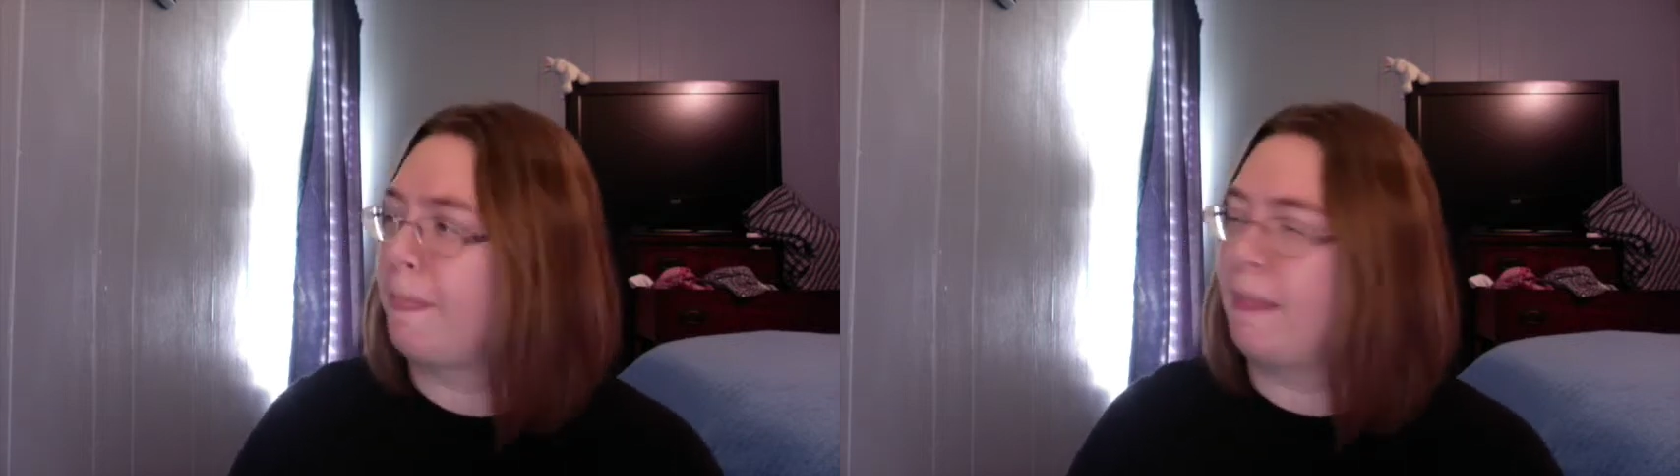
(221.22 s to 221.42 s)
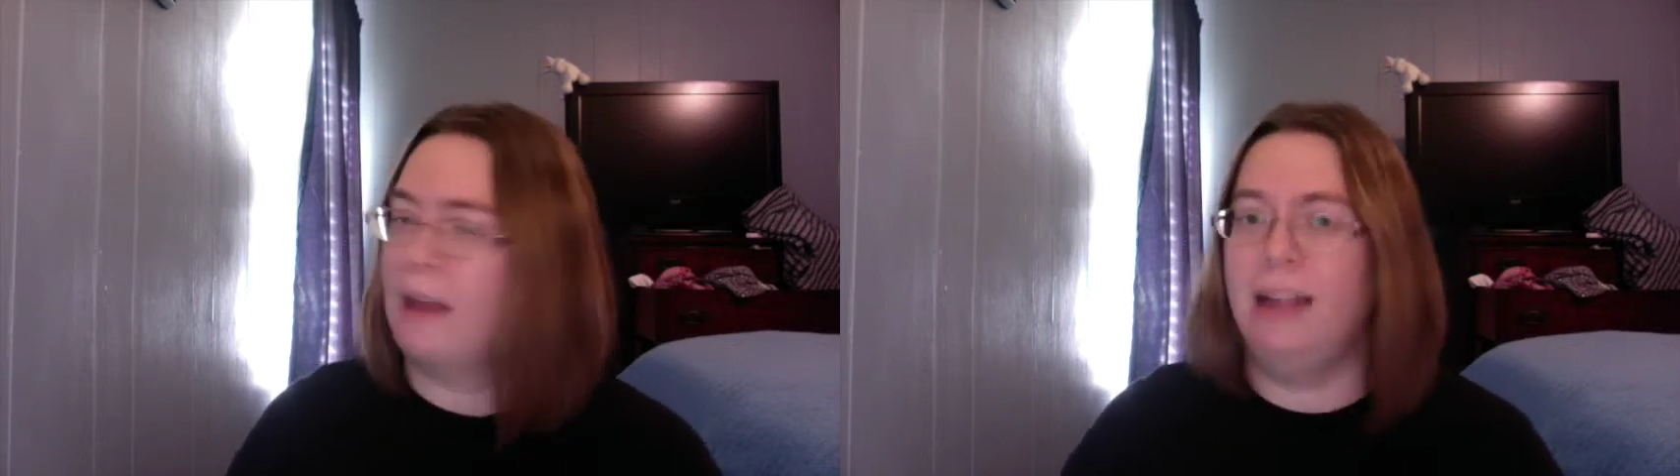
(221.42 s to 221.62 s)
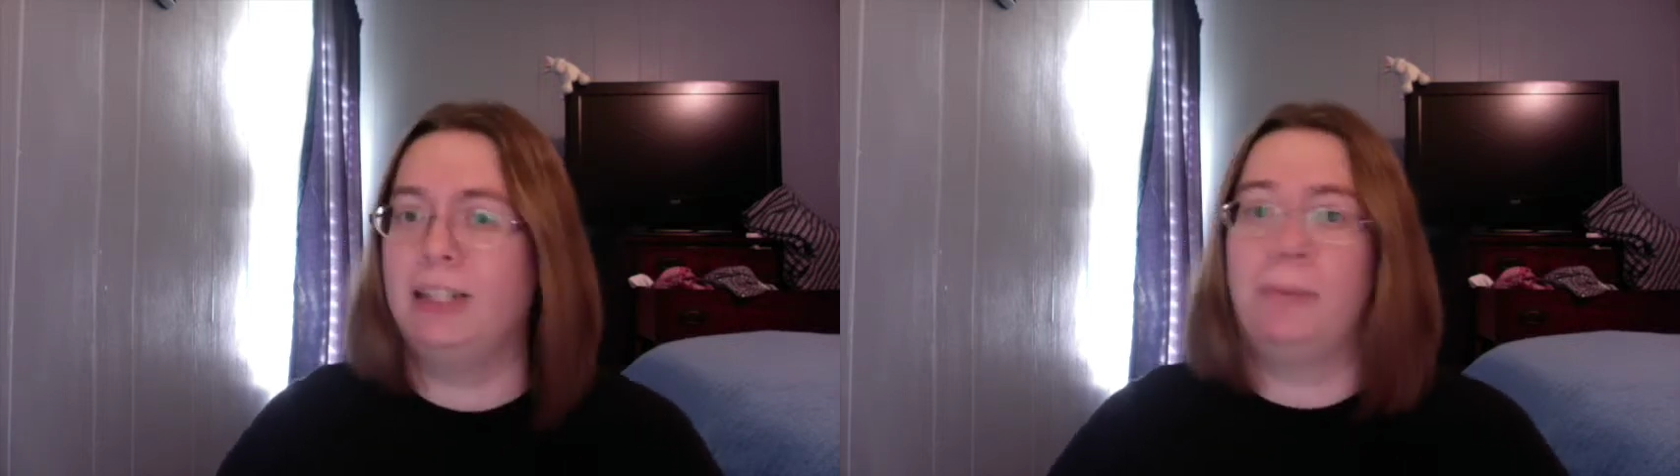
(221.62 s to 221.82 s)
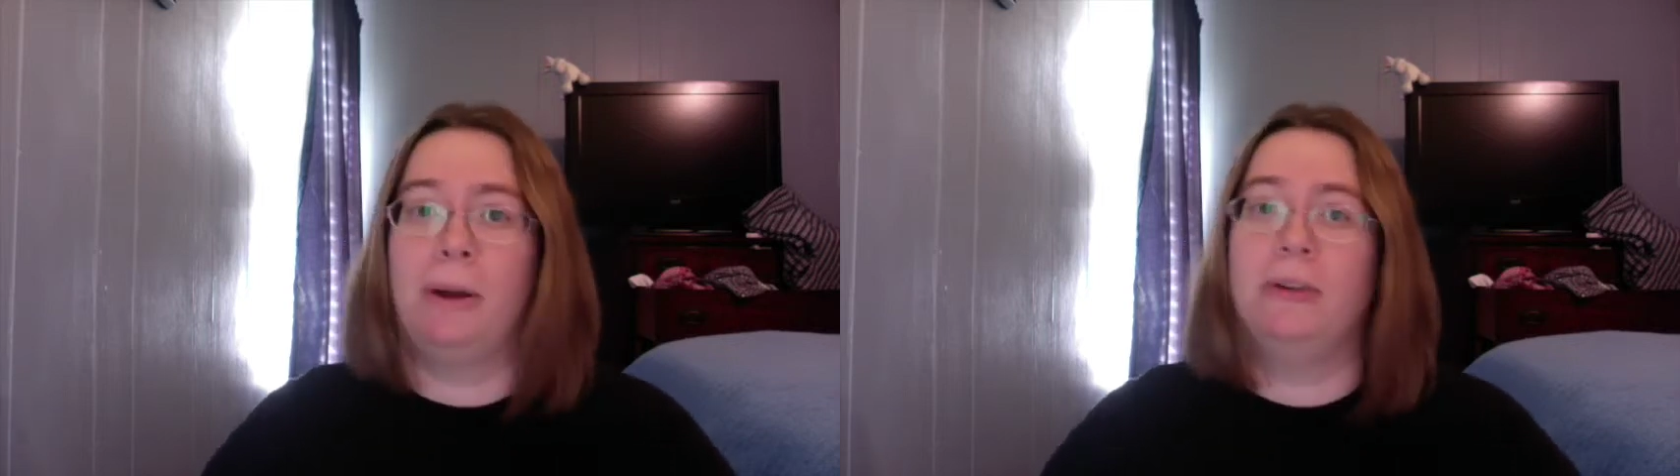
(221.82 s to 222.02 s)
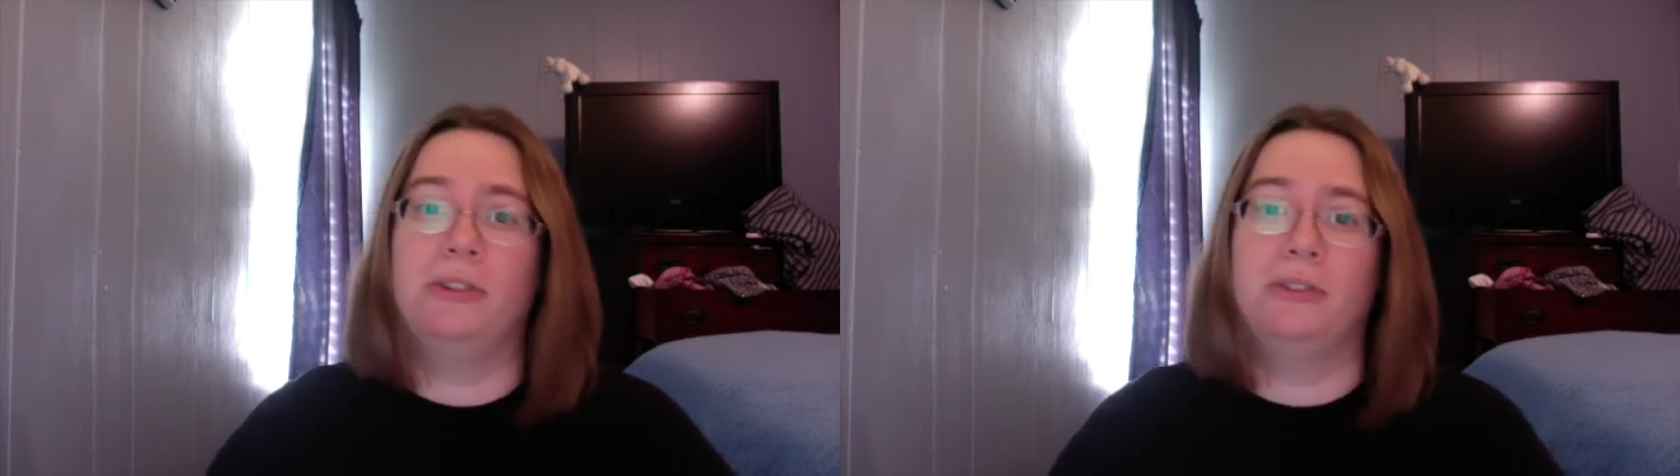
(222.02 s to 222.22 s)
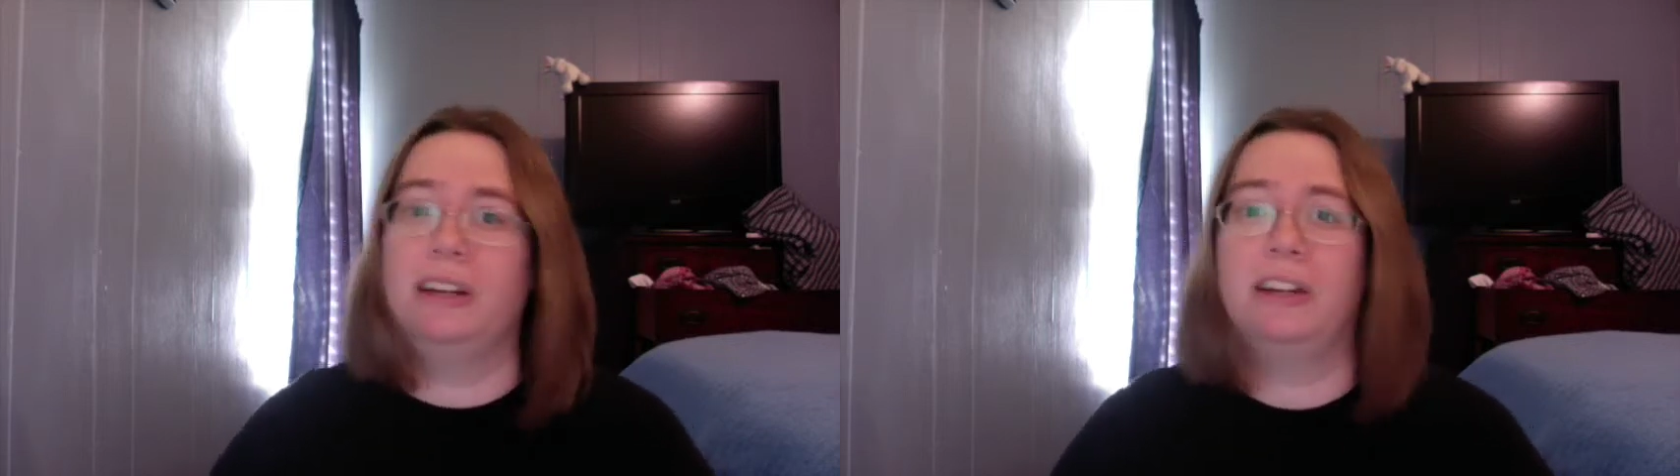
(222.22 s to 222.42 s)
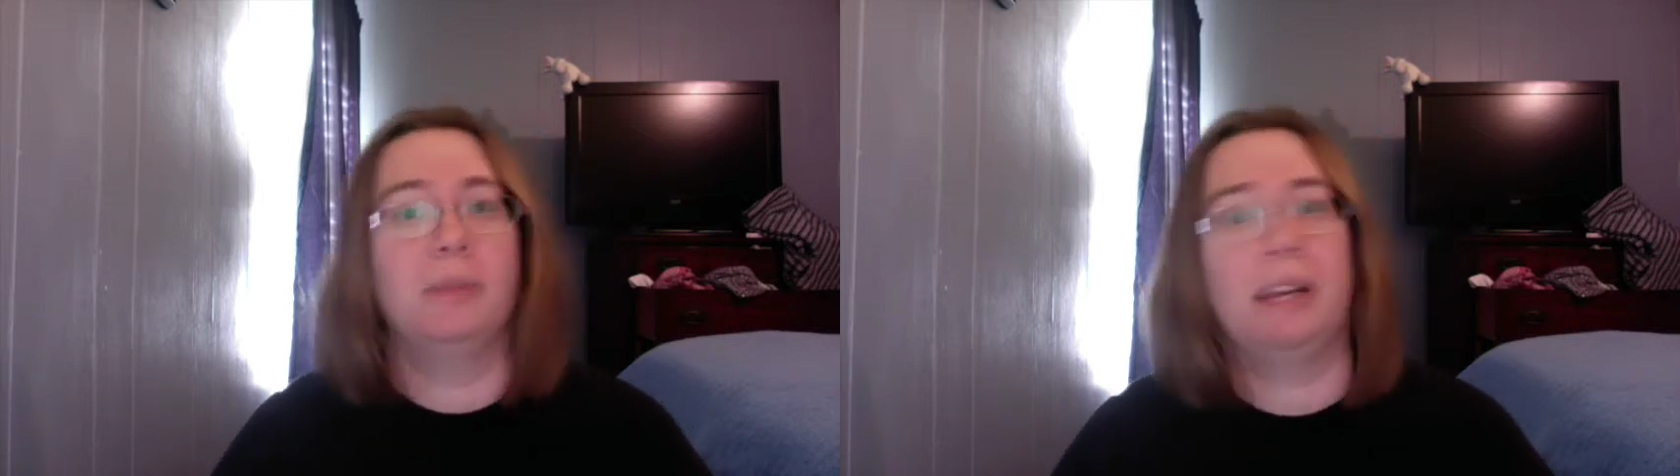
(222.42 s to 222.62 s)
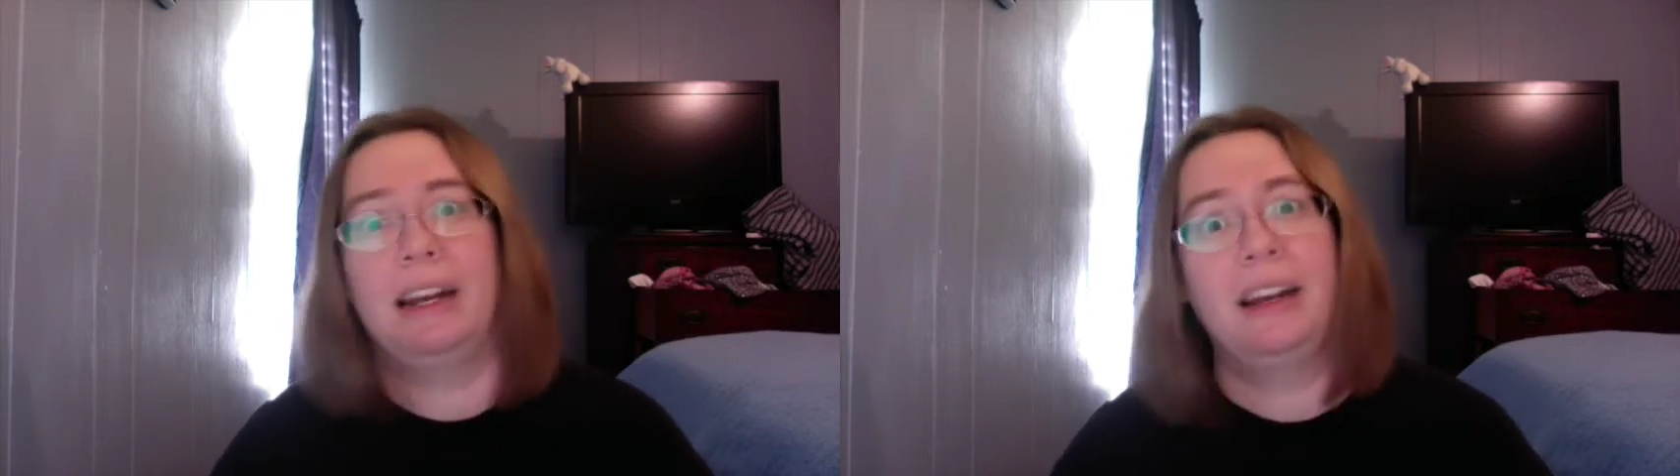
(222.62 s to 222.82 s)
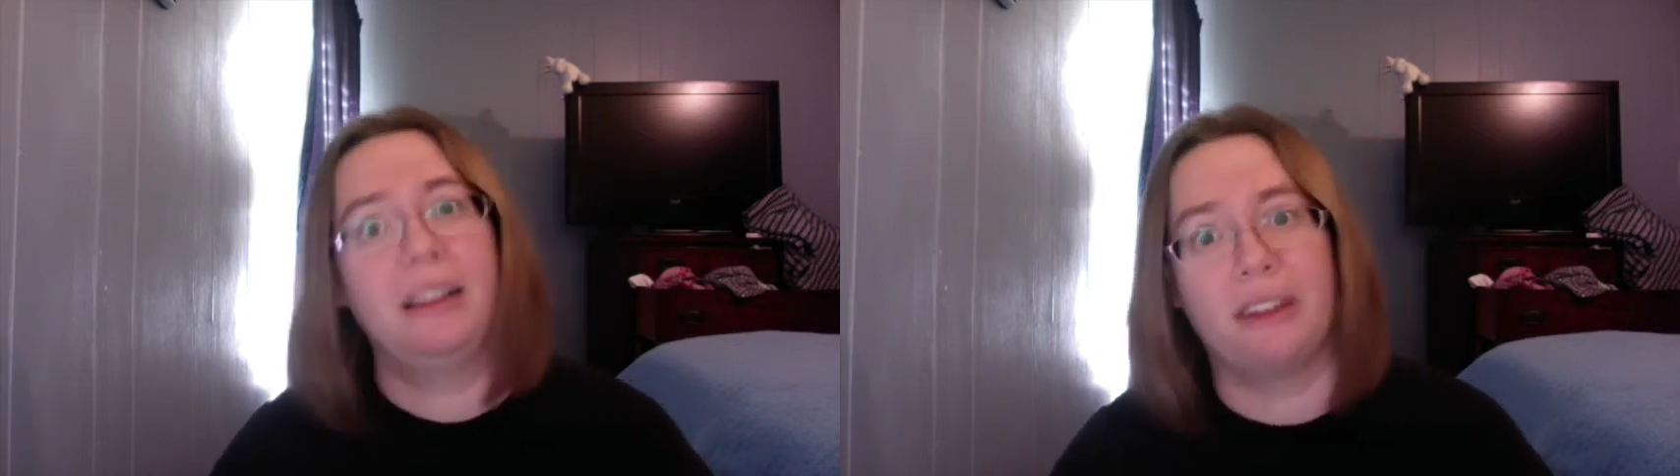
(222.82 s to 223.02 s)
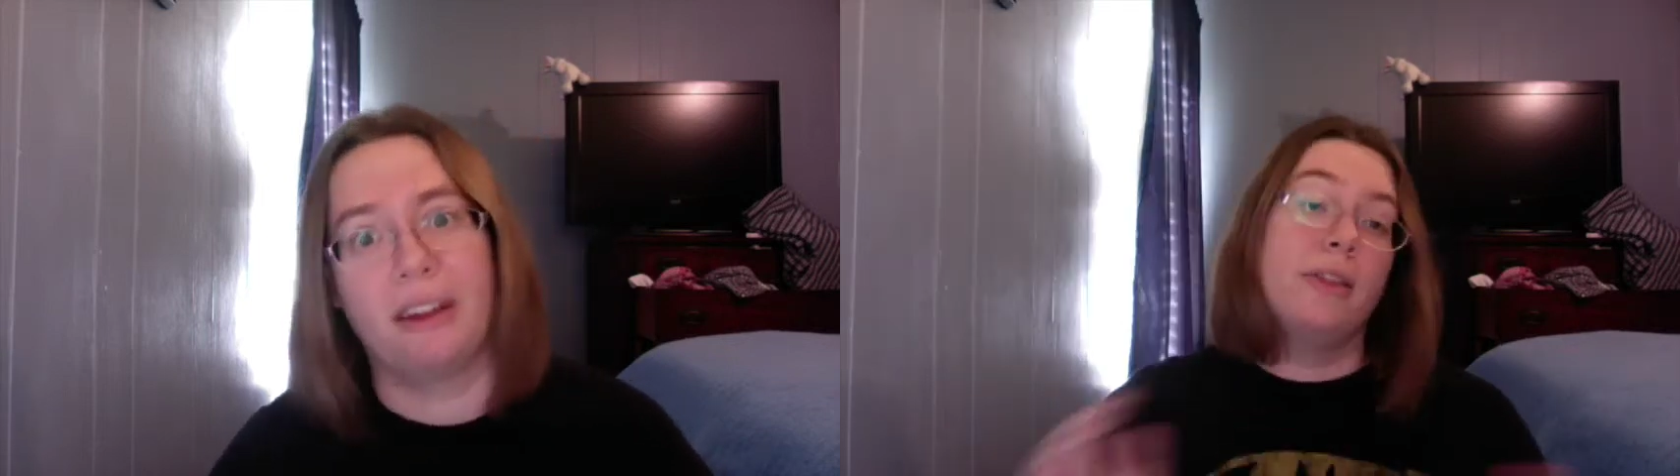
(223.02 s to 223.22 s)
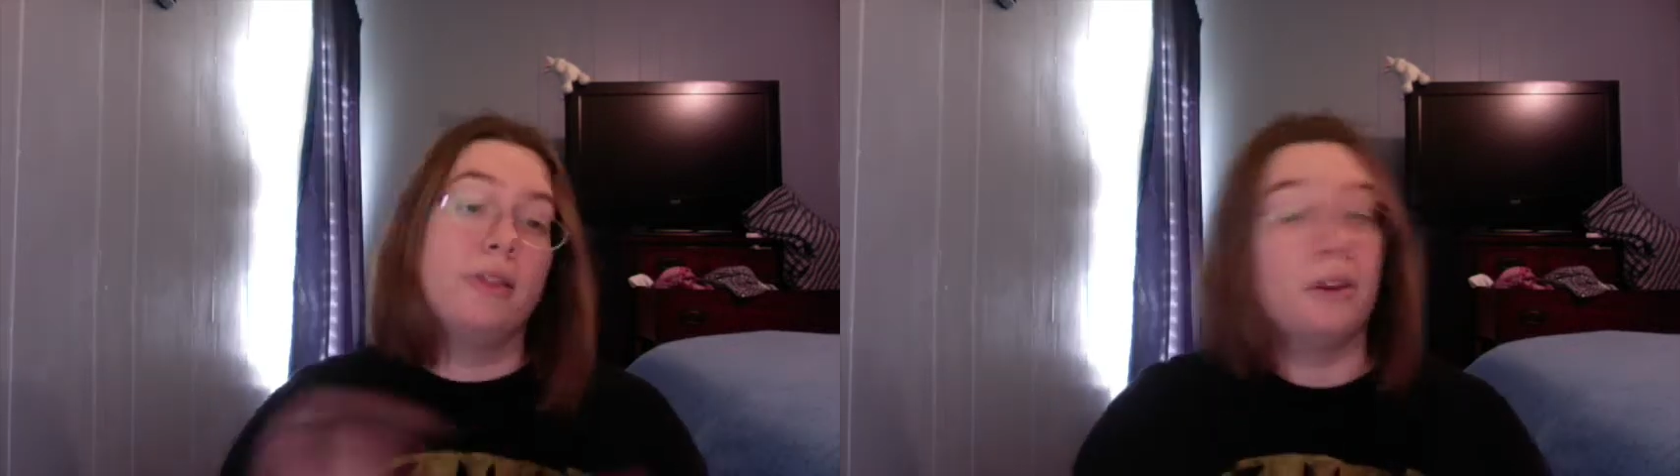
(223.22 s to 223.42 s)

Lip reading: it's poetry, it could mean anything.